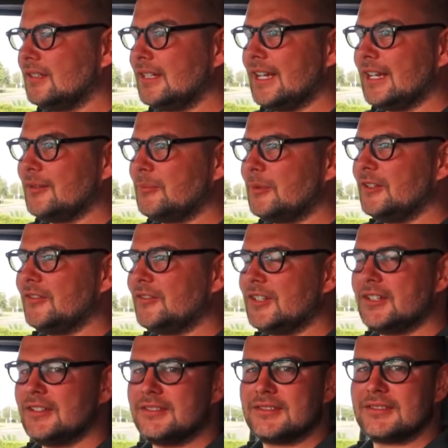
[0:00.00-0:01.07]
Approved
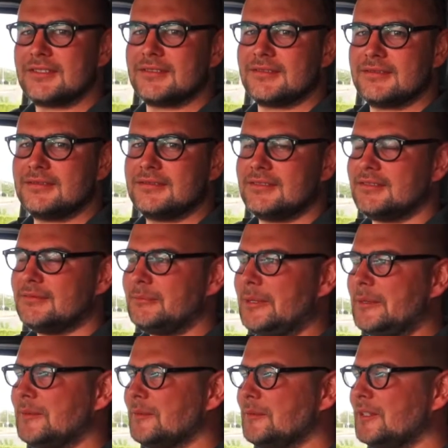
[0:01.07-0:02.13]
used
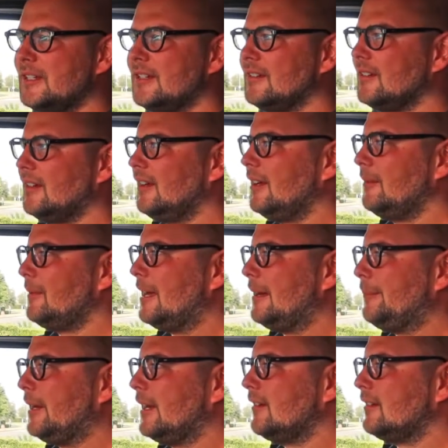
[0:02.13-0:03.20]
BMW
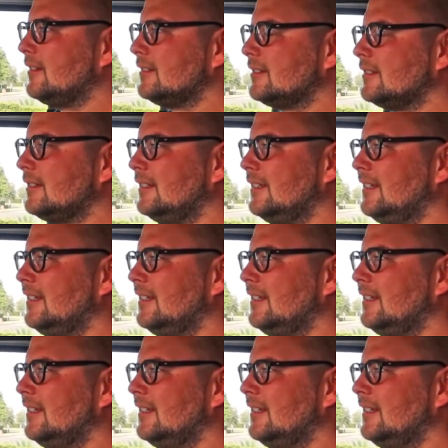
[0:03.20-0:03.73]
at Barons,